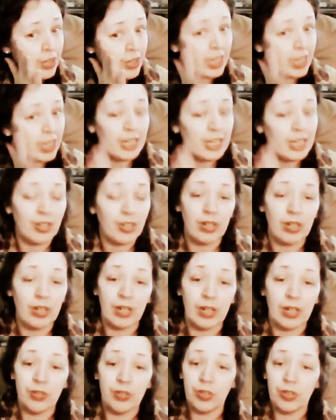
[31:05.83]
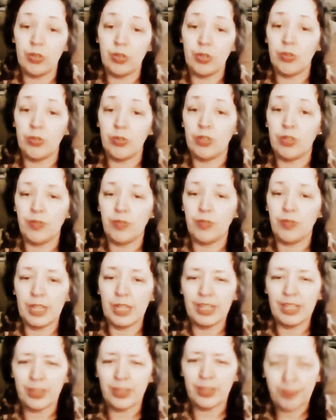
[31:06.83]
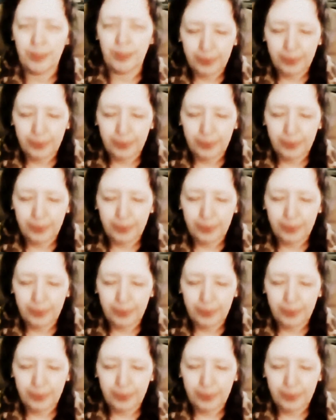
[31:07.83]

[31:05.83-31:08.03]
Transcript: That has a lot to do with the face.